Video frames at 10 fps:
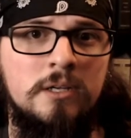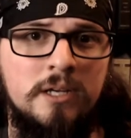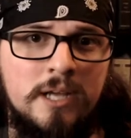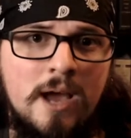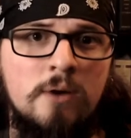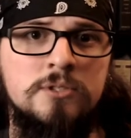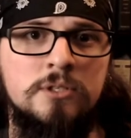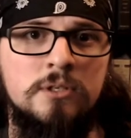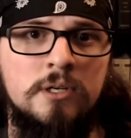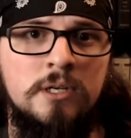
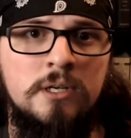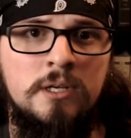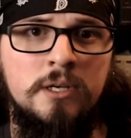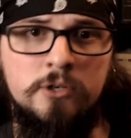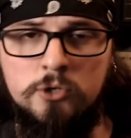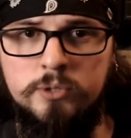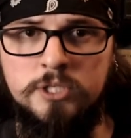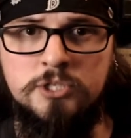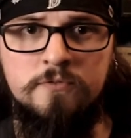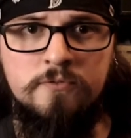encounter in your
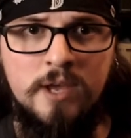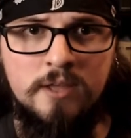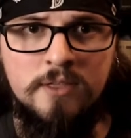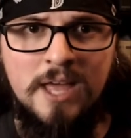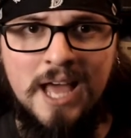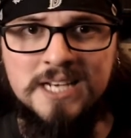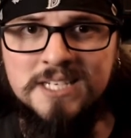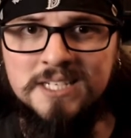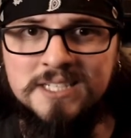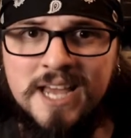Christian faith. And
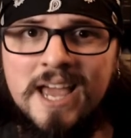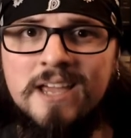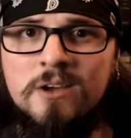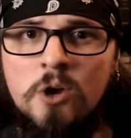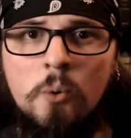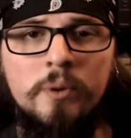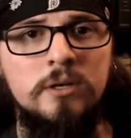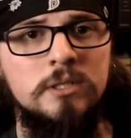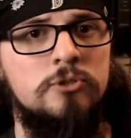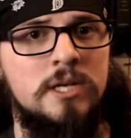today we
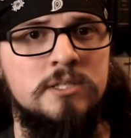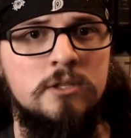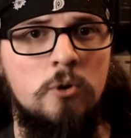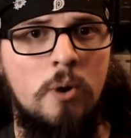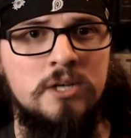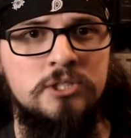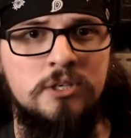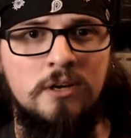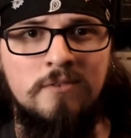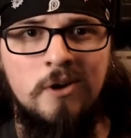are addressing the
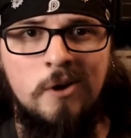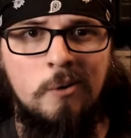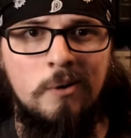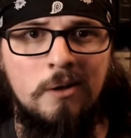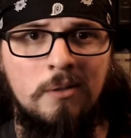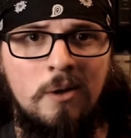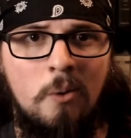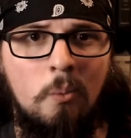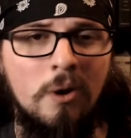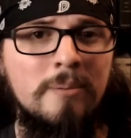question of, well,
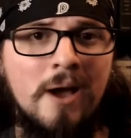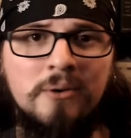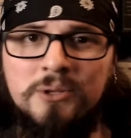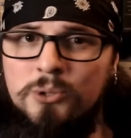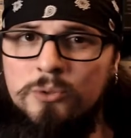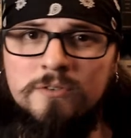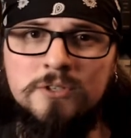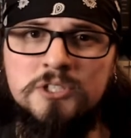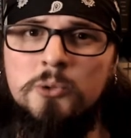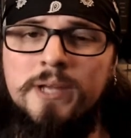what about
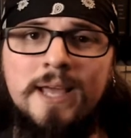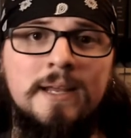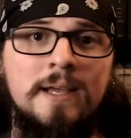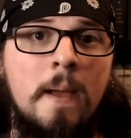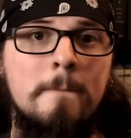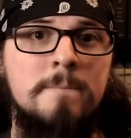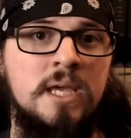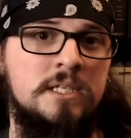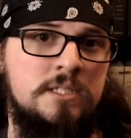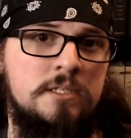universe-creating
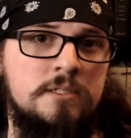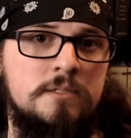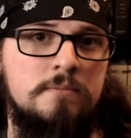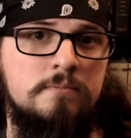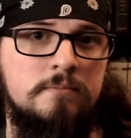pixies?